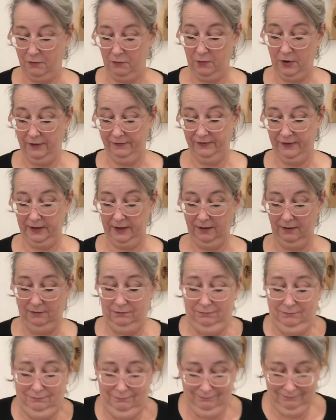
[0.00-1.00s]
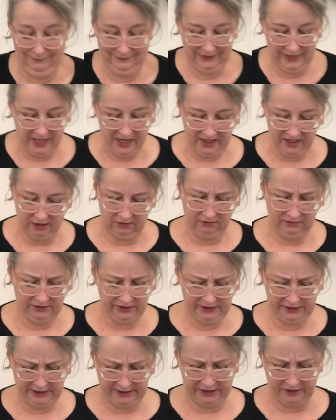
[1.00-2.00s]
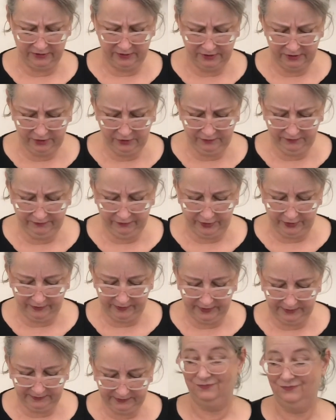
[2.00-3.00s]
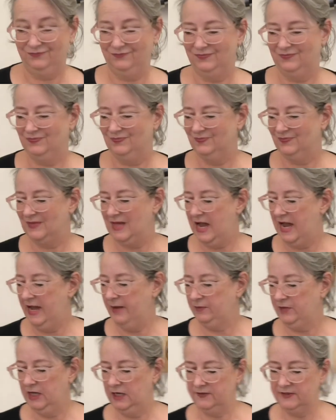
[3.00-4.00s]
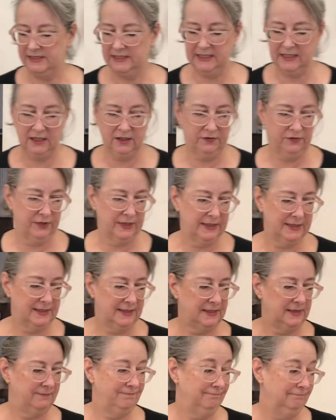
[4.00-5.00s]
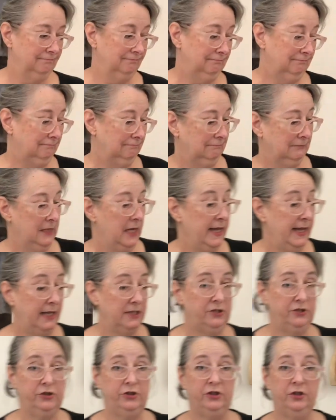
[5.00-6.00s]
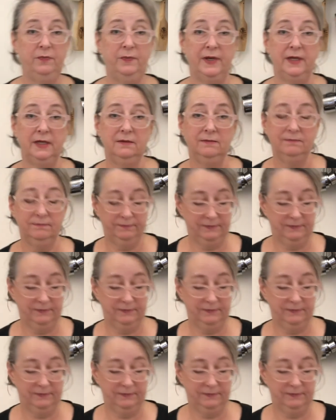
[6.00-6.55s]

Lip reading: Roughly. No, just stick to it, 240 grams. I am kind of a stickler for this, as you should be.